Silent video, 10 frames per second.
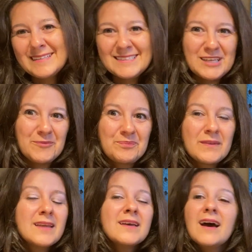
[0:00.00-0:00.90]
So
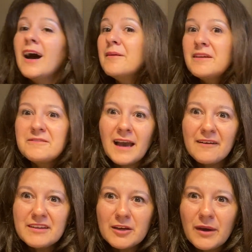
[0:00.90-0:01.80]
if you have
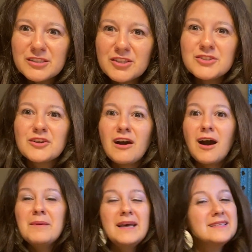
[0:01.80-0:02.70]
any questions or
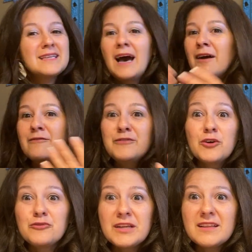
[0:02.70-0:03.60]
comments, feel
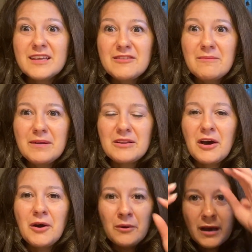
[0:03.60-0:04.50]
free to leave them
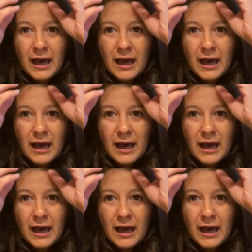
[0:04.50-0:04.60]
below.